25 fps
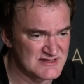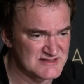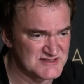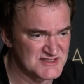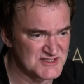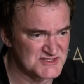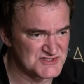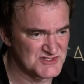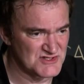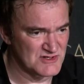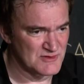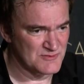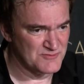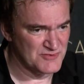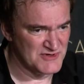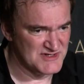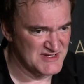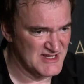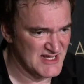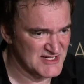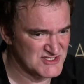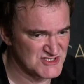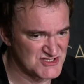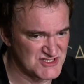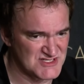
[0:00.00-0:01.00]
digital
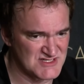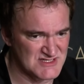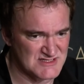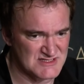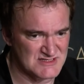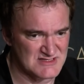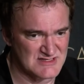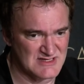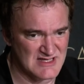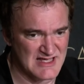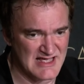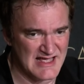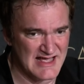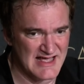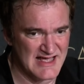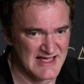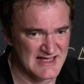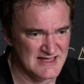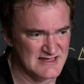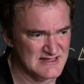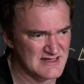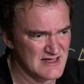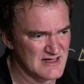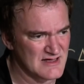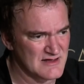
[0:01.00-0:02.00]
production and,
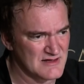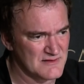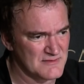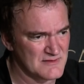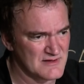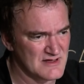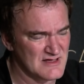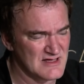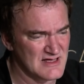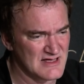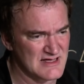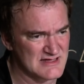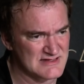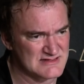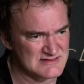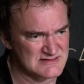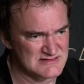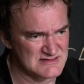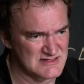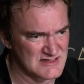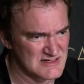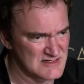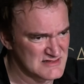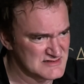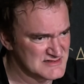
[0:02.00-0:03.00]
uh, uh,
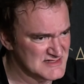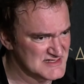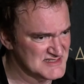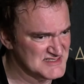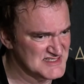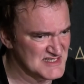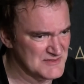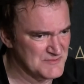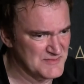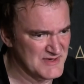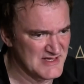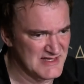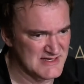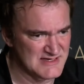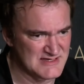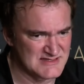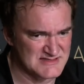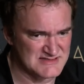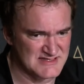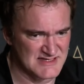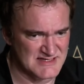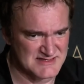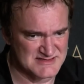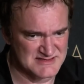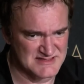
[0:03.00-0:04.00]
and uh,
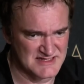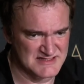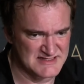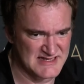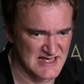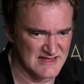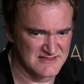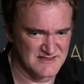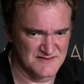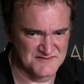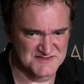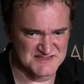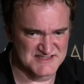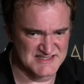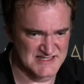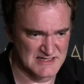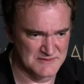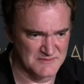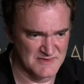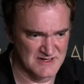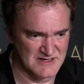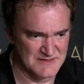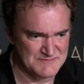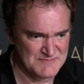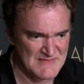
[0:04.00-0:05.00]
DCPs is the death of
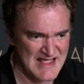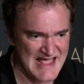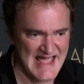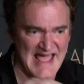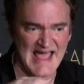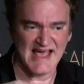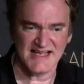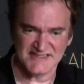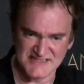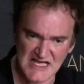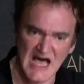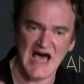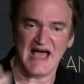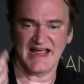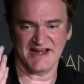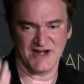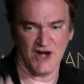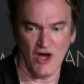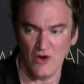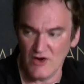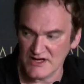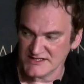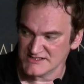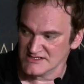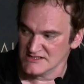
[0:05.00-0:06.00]
cinema as I
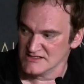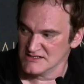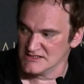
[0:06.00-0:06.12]
know it.